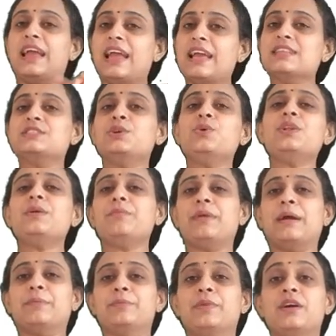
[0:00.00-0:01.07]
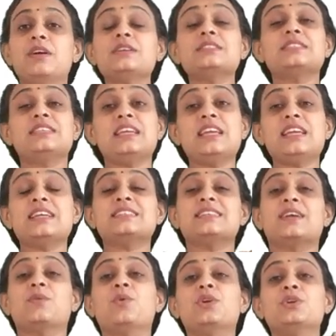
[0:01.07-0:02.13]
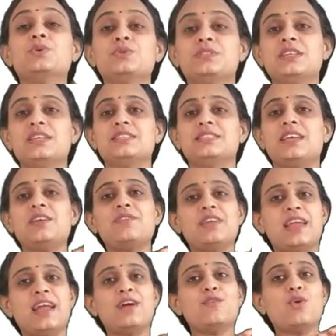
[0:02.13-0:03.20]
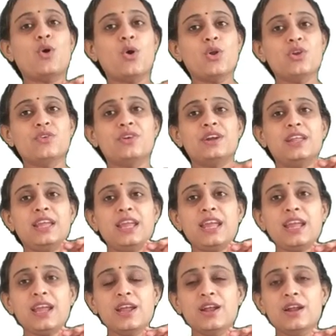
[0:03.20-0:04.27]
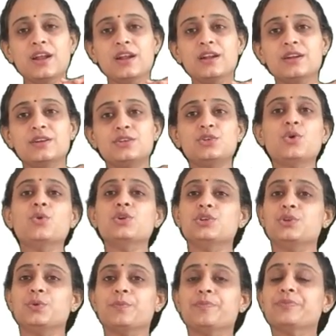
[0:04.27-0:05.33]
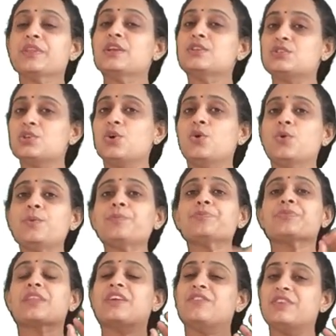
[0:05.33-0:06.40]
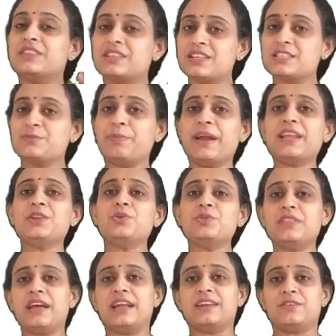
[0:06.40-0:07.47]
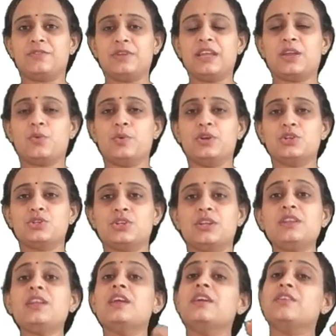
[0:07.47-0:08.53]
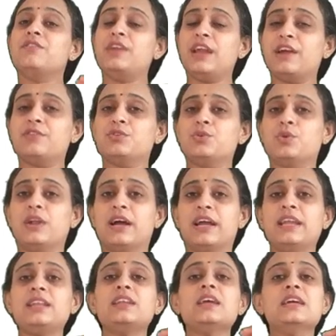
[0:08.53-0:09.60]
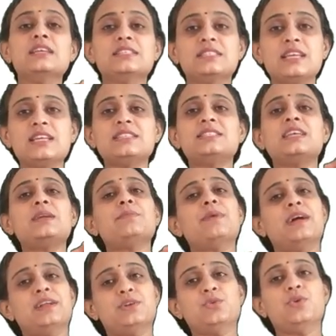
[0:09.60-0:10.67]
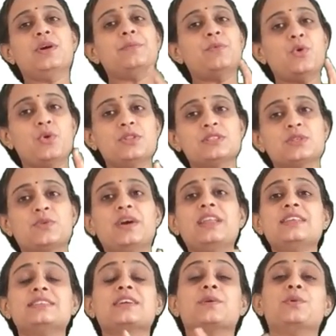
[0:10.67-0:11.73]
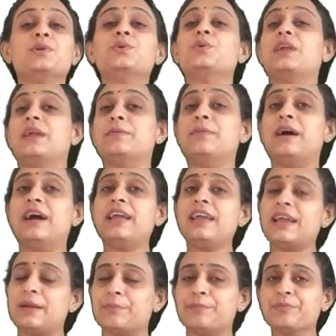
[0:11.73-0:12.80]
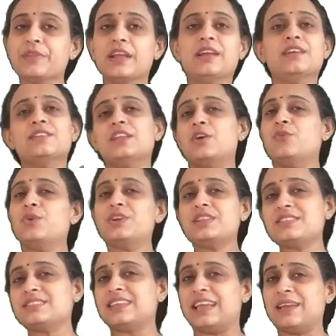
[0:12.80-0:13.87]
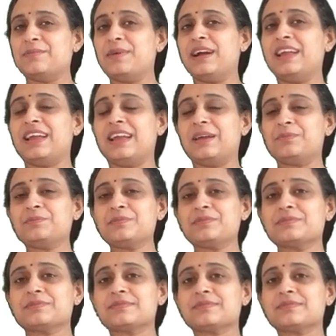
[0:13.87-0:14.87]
As you remember, C is equal to Cc, we have already told you. So, with respect to that equation, we have to write Cc by 2m whole square is equal to K by m. Now, what is K by m?